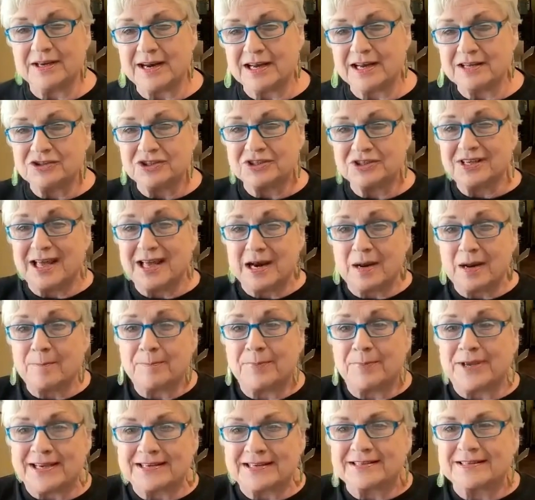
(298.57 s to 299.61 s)
And I just kind
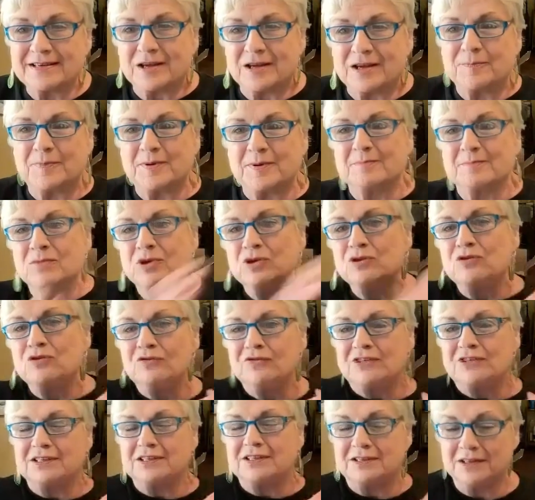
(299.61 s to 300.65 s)
of picked it up and
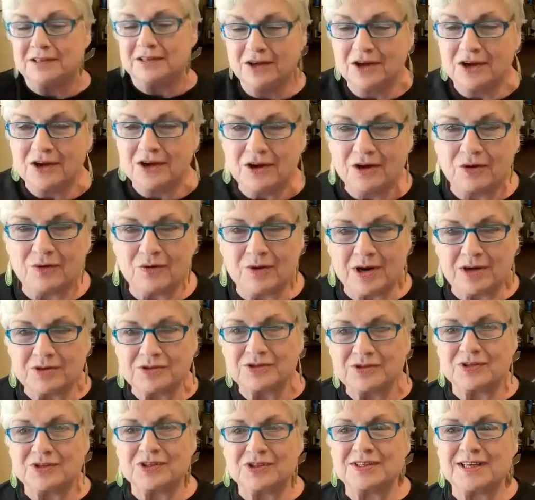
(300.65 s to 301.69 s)
moved it
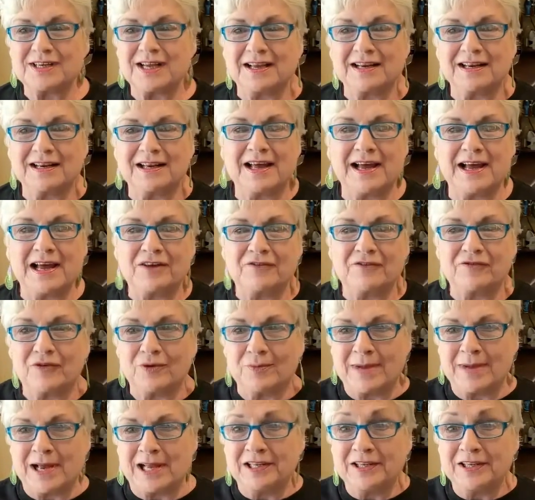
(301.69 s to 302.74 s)
across the state line
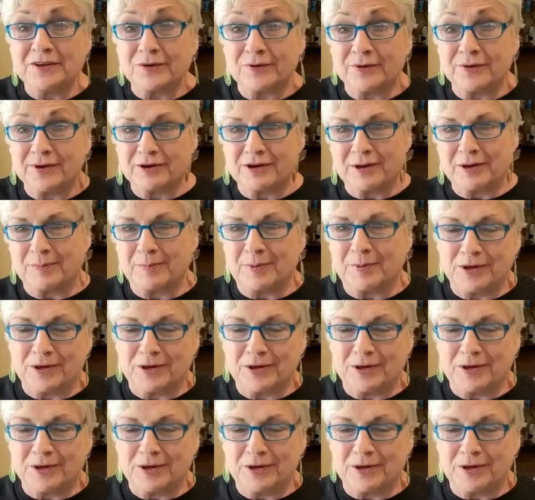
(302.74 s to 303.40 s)
for my literary